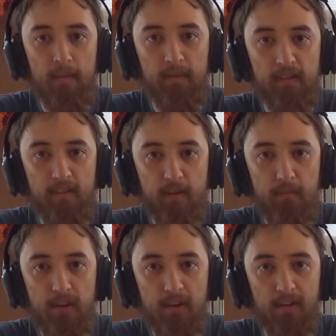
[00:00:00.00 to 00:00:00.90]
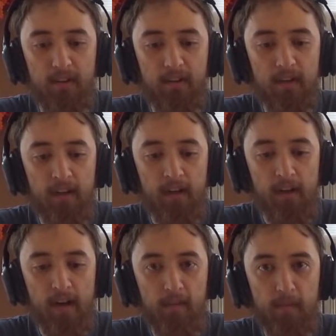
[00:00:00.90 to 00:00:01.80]
but still pretty good.
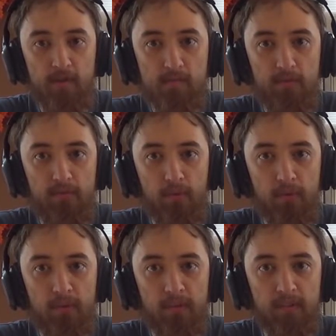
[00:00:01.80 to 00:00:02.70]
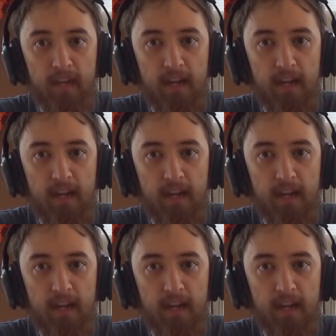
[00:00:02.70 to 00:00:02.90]
As mentioned before, the